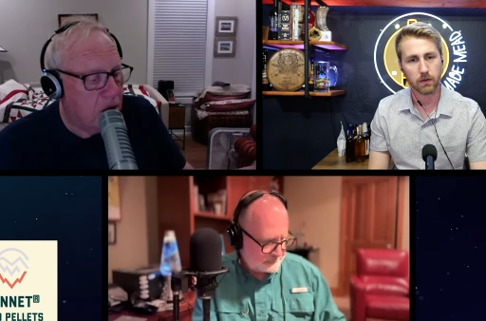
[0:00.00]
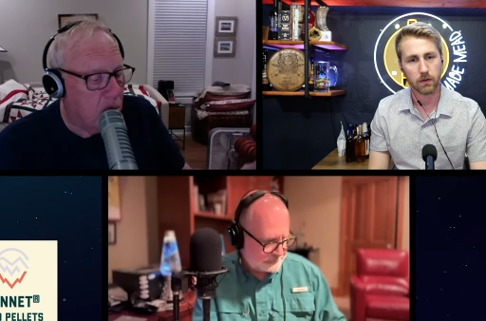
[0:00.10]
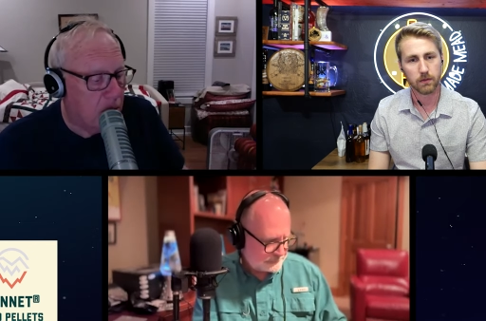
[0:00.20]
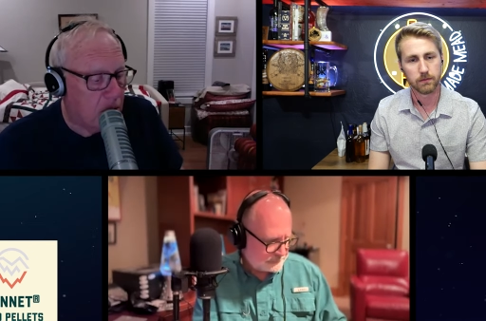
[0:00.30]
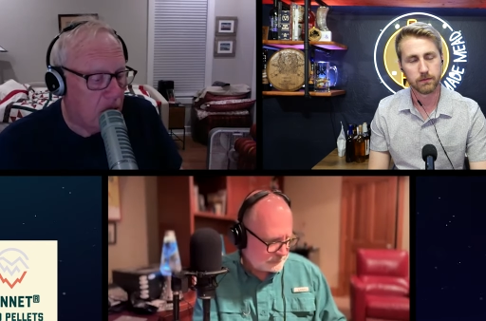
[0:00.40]
Speaker 1: each
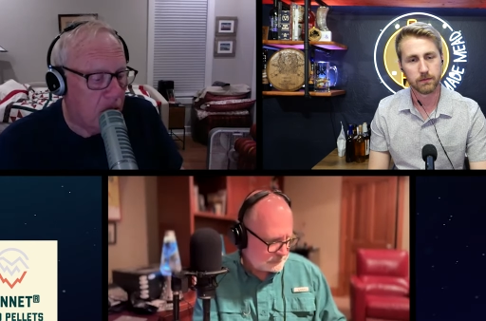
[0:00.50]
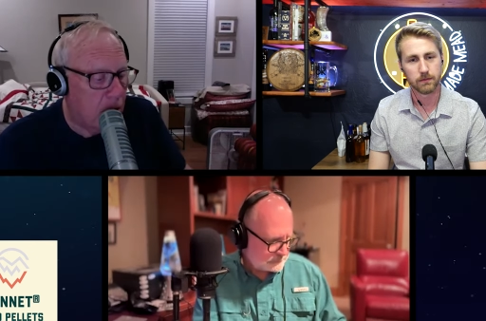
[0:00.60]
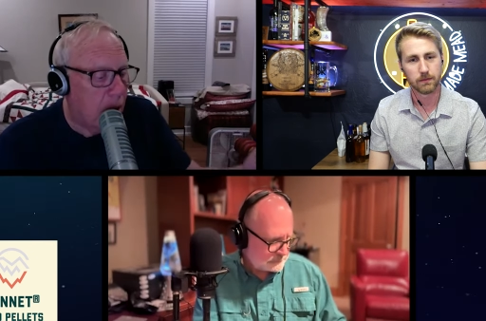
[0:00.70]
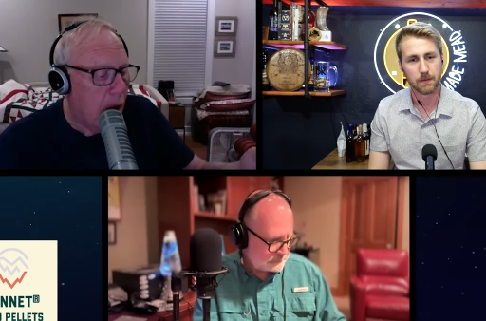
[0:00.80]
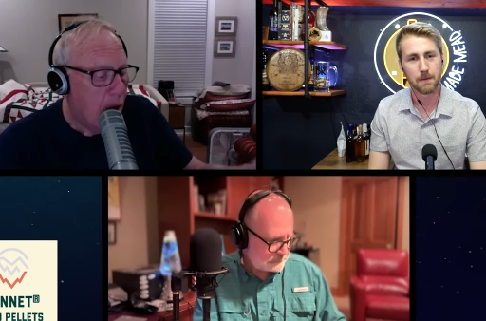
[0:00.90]
one's
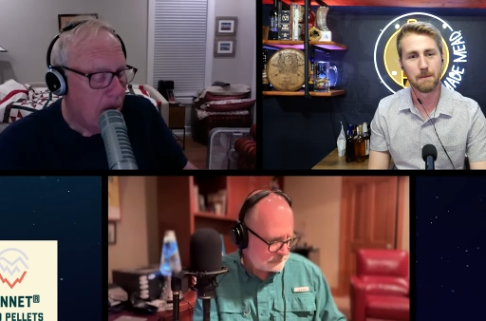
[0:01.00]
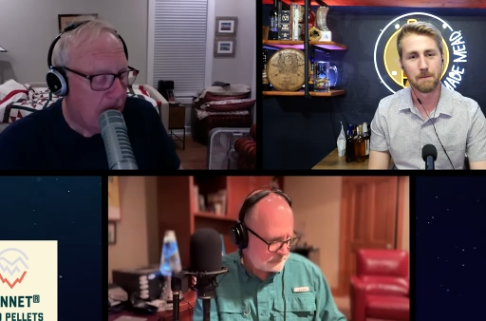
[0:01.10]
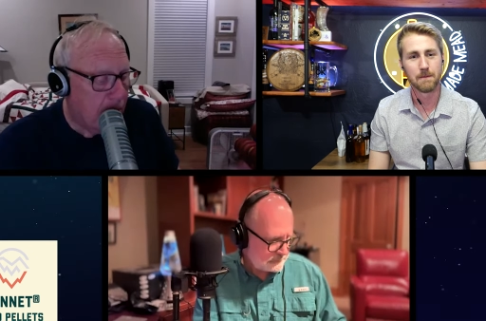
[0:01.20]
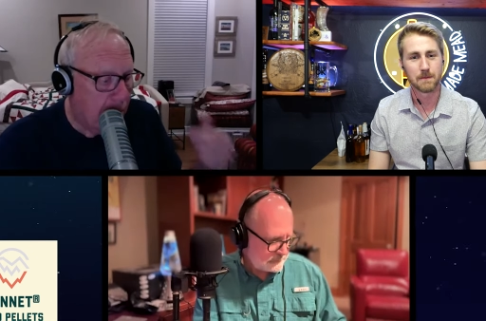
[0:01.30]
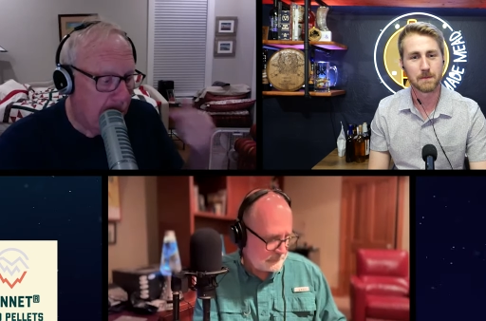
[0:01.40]
good, but
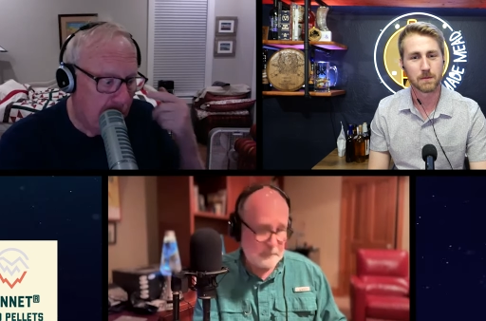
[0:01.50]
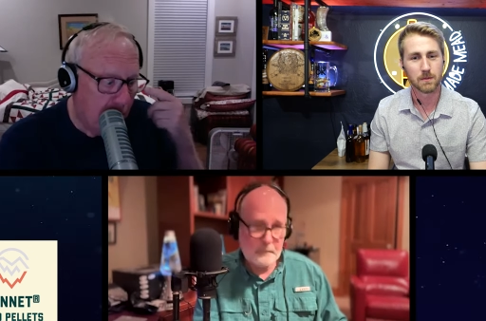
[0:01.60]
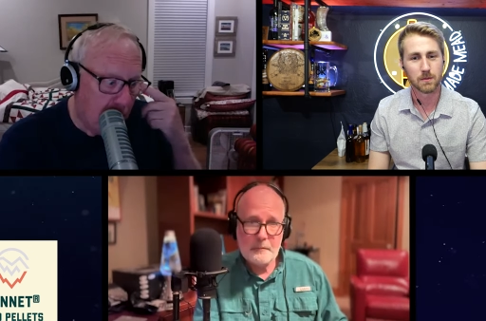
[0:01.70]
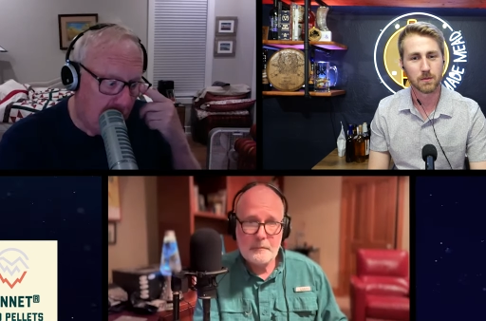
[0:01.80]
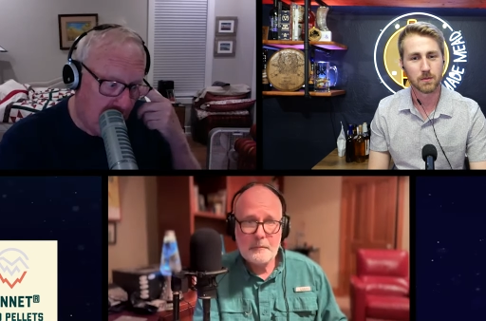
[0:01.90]
they keep getting
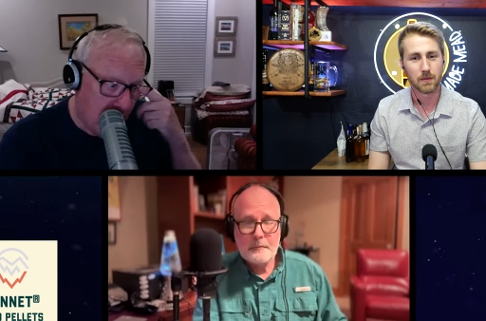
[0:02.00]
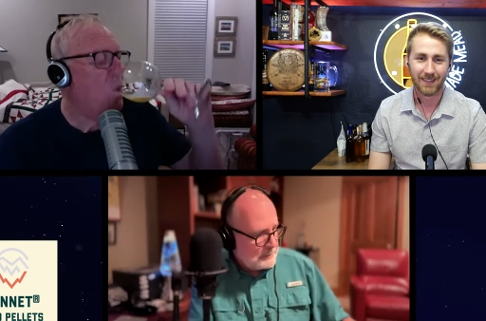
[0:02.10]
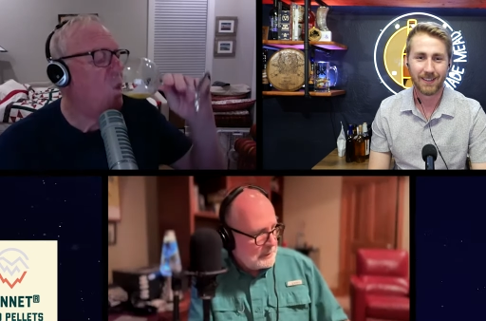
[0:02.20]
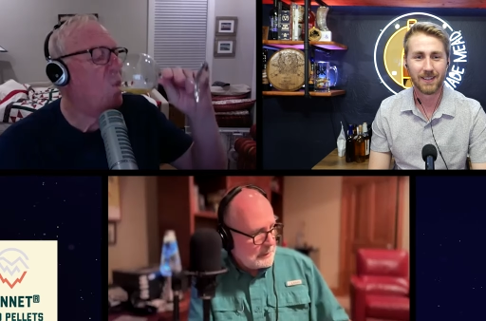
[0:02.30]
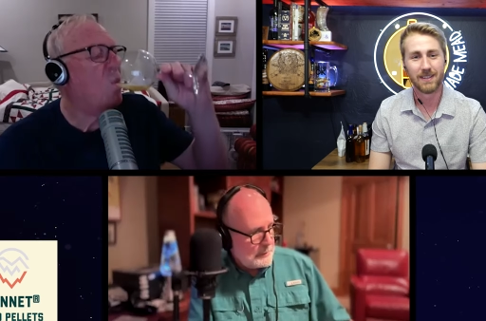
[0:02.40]
better.
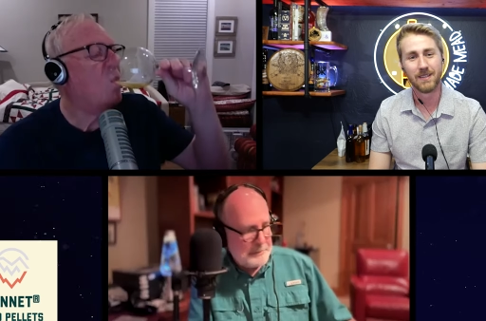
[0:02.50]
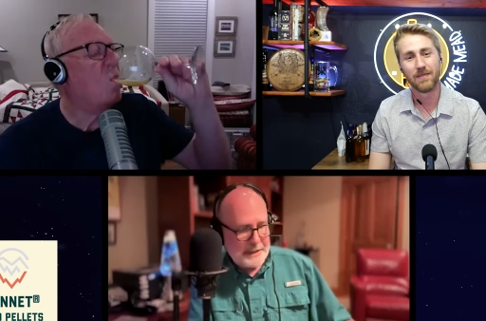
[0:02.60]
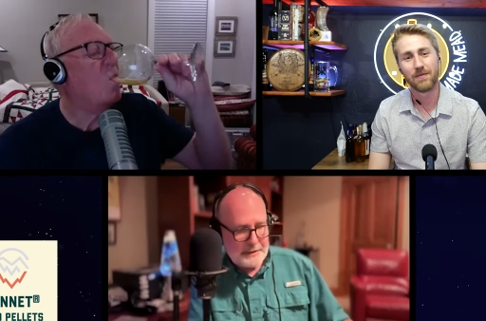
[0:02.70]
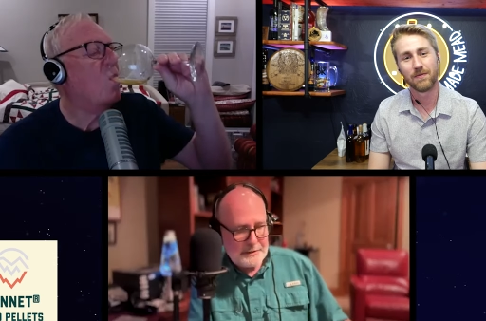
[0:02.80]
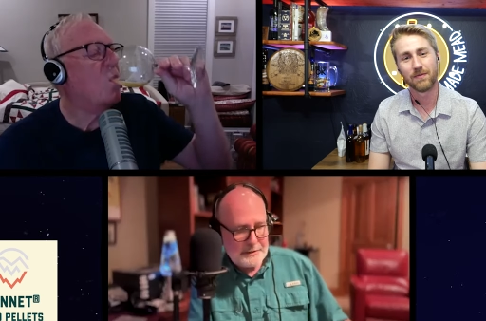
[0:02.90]
I went
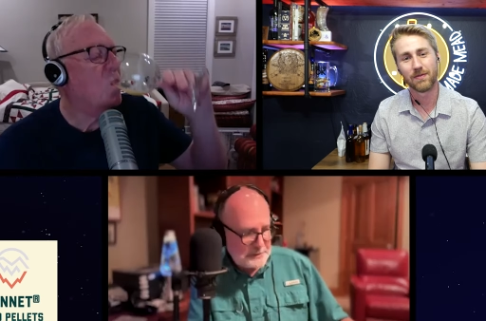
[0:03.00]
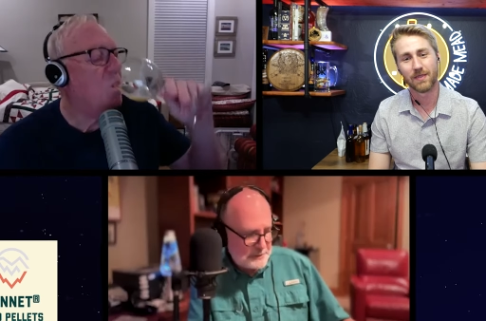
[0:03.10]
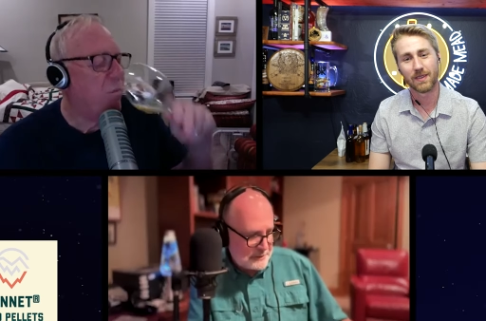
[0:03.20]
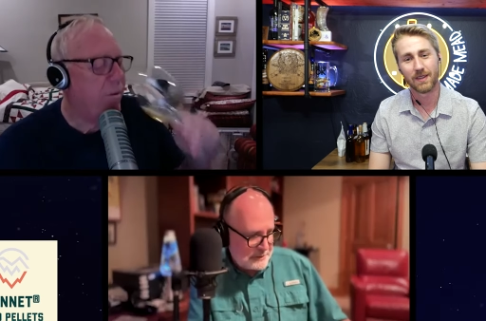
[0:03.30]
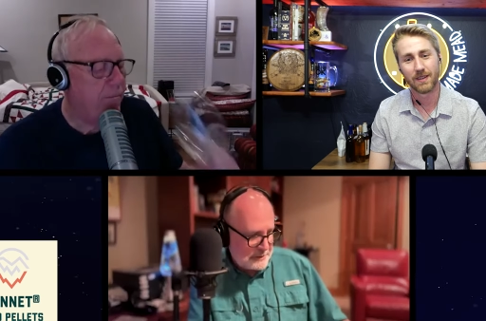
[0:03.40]
back and
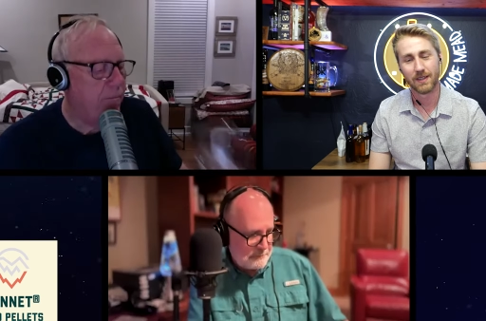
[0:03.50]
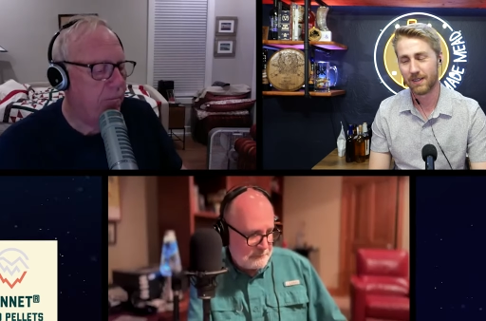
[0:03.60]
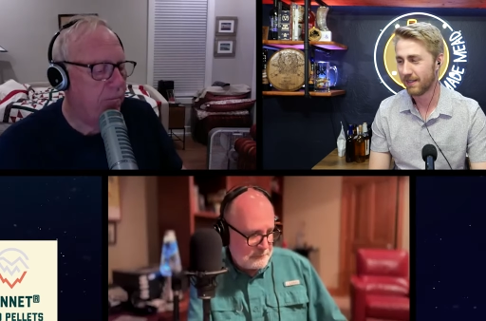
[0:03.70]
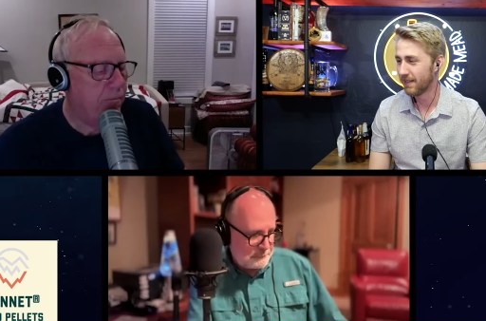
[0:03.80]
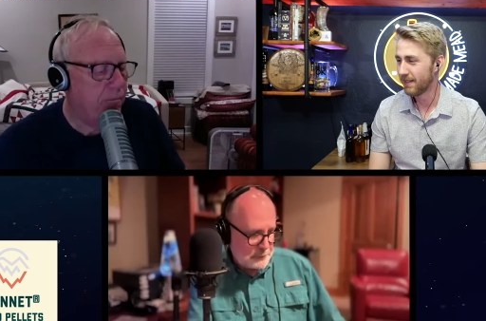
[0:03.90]
Speaker 2: tasted the
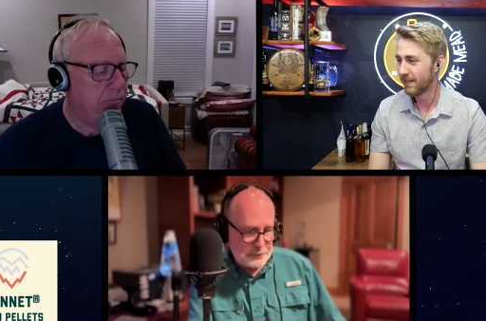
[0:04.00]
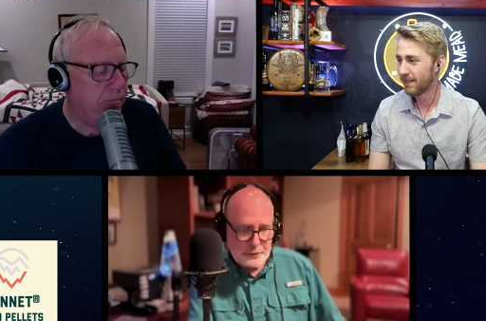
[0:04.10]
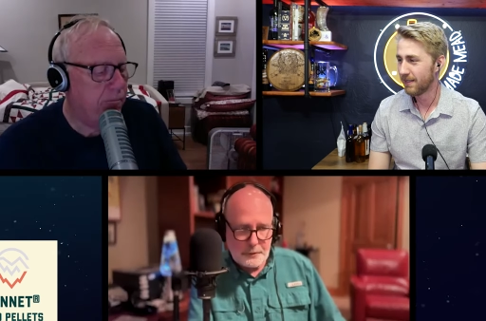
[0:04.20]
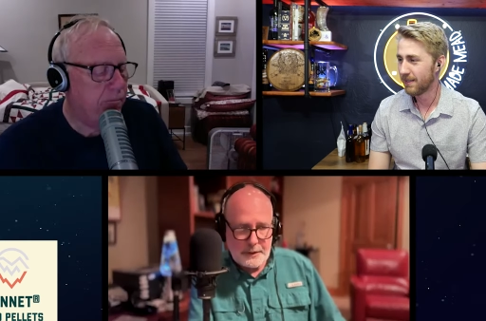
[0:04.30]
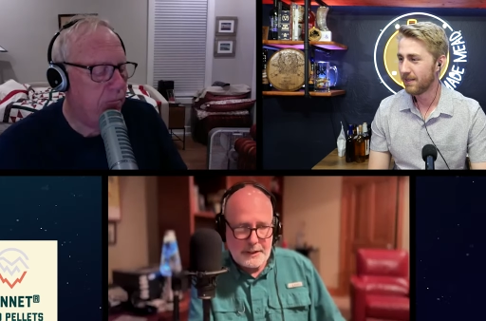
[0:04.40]

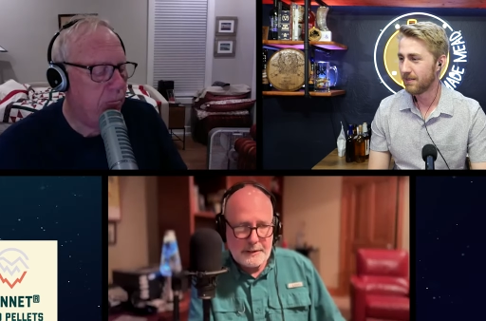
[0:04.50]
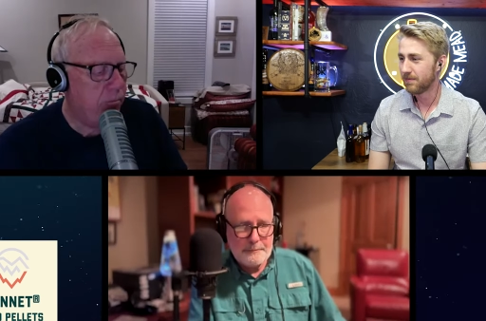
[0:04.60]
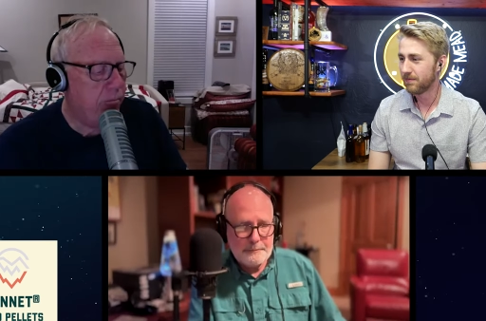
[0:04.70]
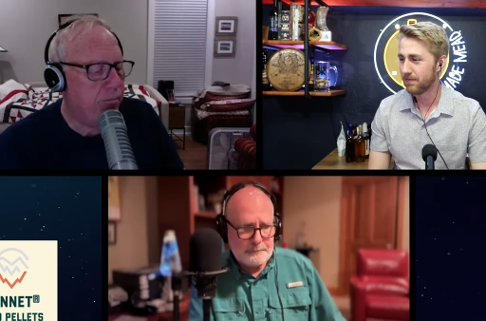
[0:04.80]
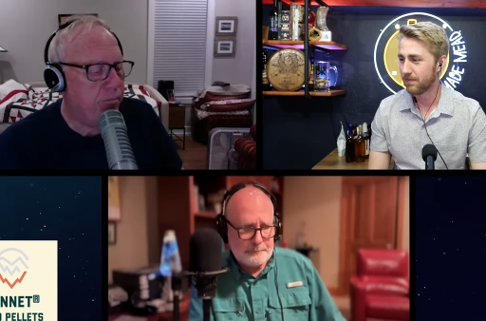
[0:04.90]
first two
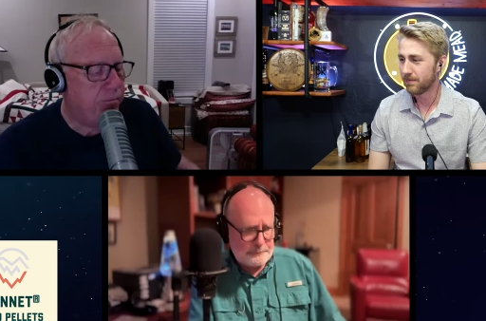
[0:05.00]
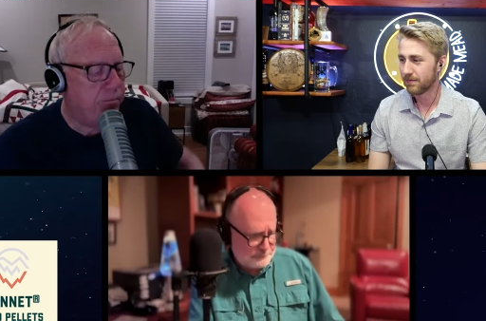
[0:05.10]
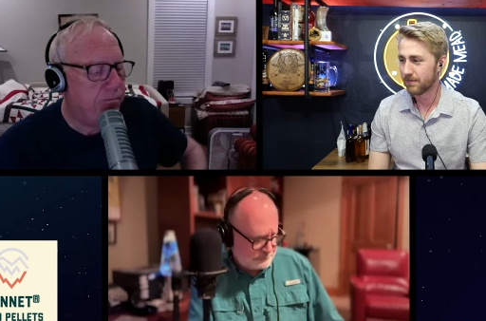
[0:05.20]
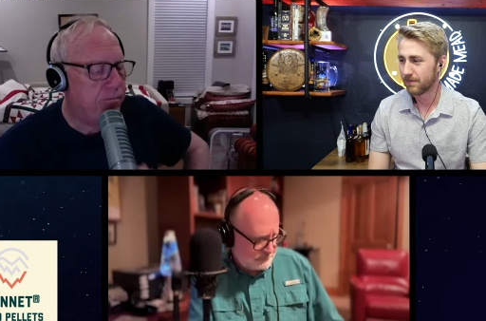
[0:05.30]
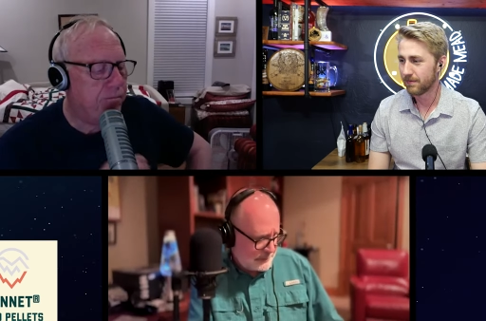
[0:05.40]
again,
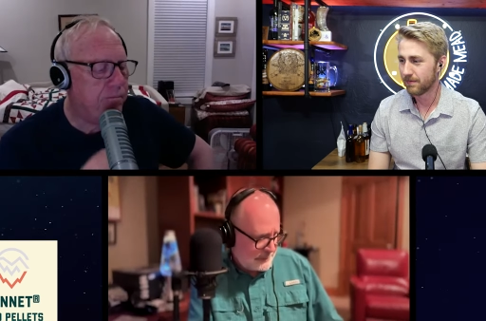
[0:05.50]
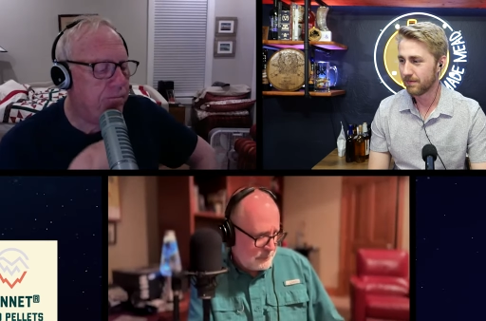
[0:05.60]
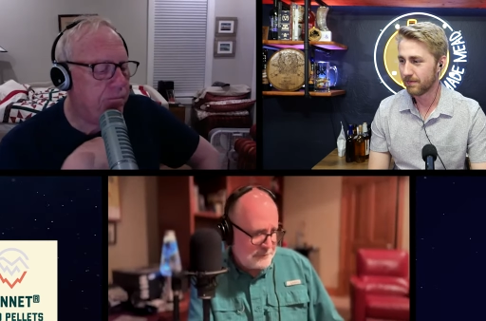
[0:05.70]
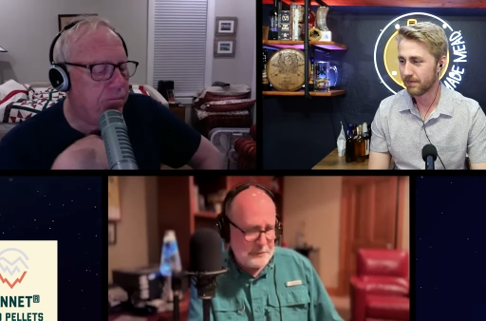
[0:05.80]
and I'm